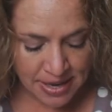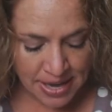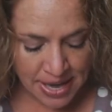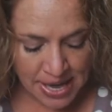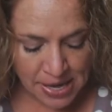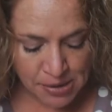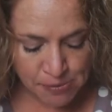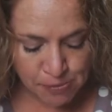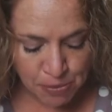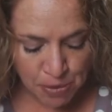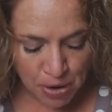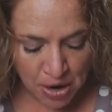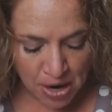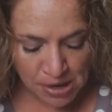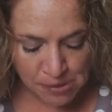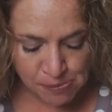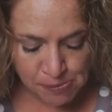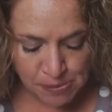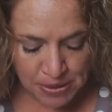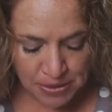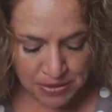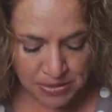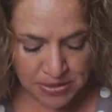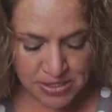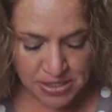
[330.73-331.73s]
and
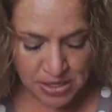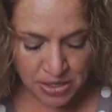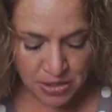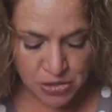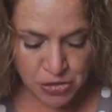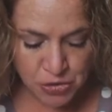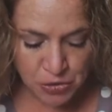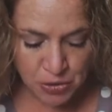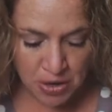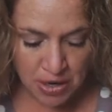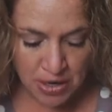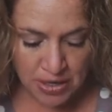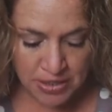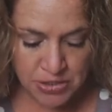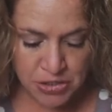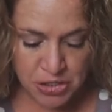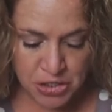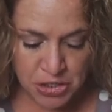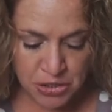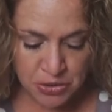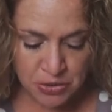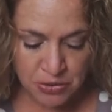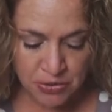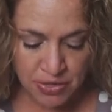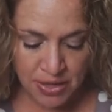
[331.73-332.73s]
broadbills are drawn
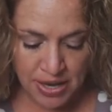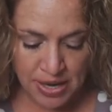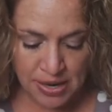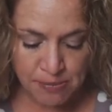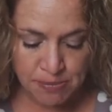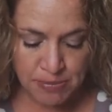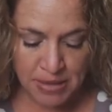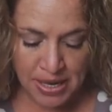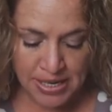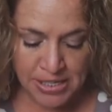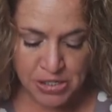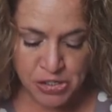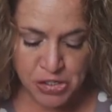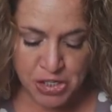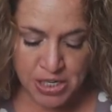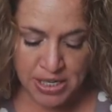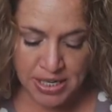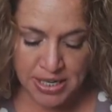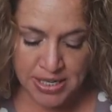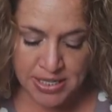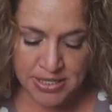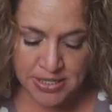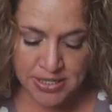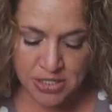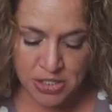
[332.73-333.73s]
to them like
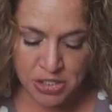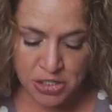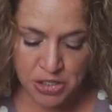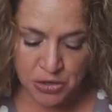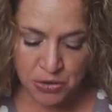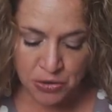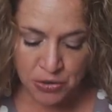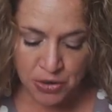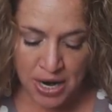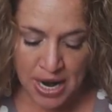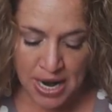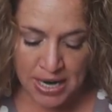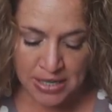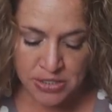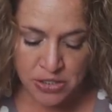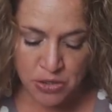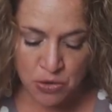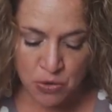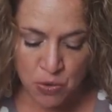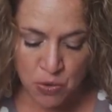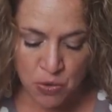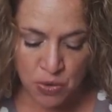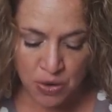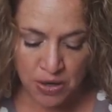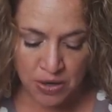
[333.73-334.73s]
chickens to cracked
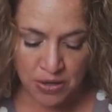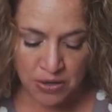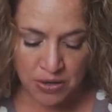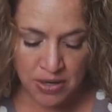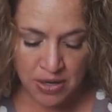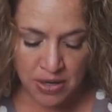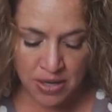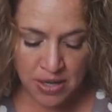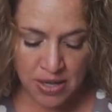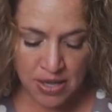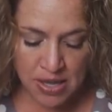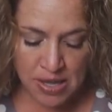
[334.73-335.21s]
corn.